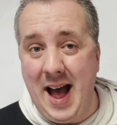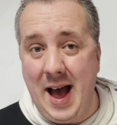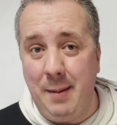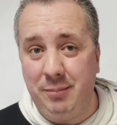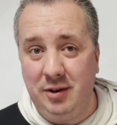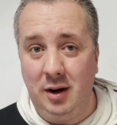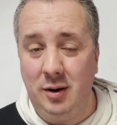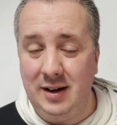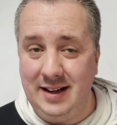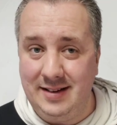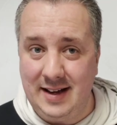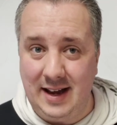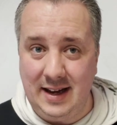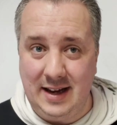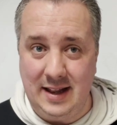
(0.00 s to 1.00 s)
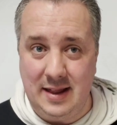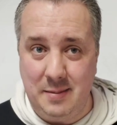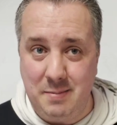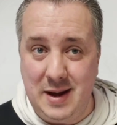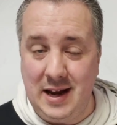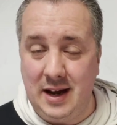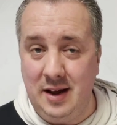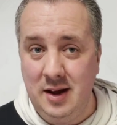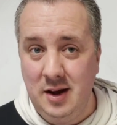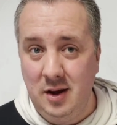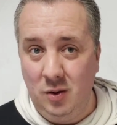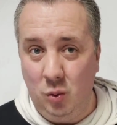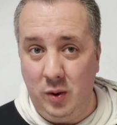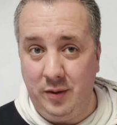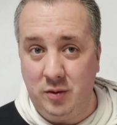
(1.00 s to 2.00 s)
absolutely taking the mick
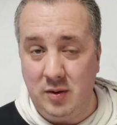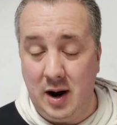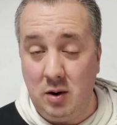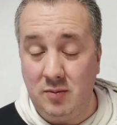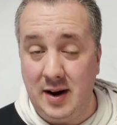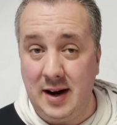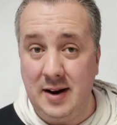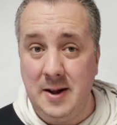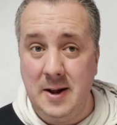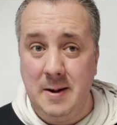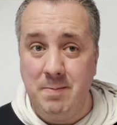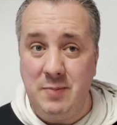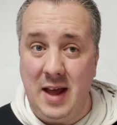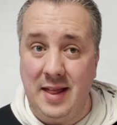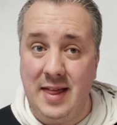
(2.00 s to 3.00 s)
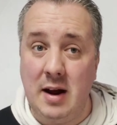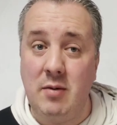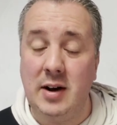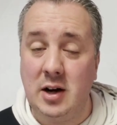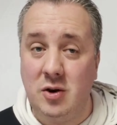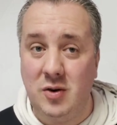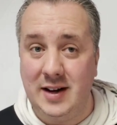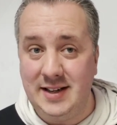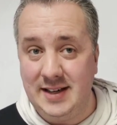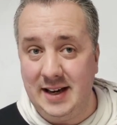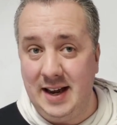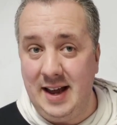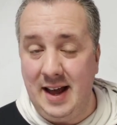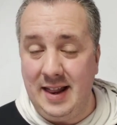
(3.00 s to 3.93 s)
with ground rent and they're increasing it.